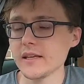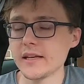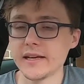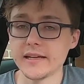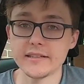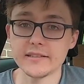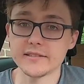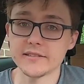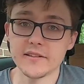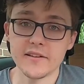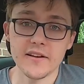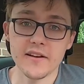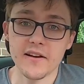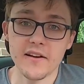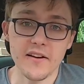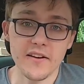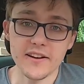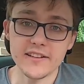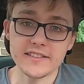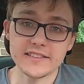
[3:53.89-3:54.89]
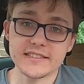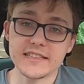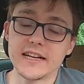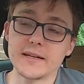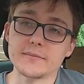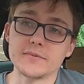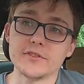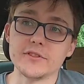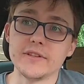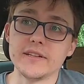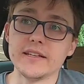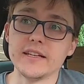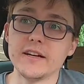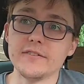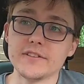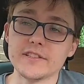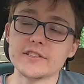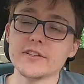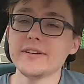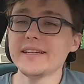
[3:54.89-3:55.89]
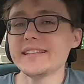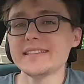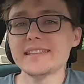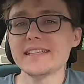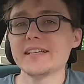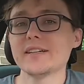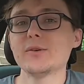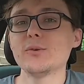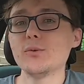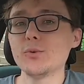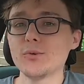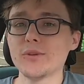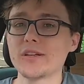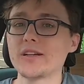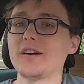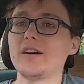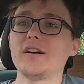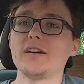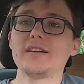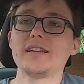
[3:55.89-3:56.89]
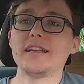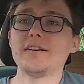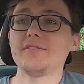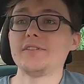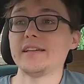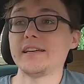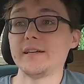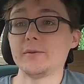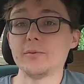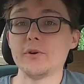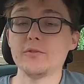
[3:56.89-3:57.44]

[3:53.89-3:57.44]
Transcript: And I just absolutely love it. So is it all the car you'll ever need?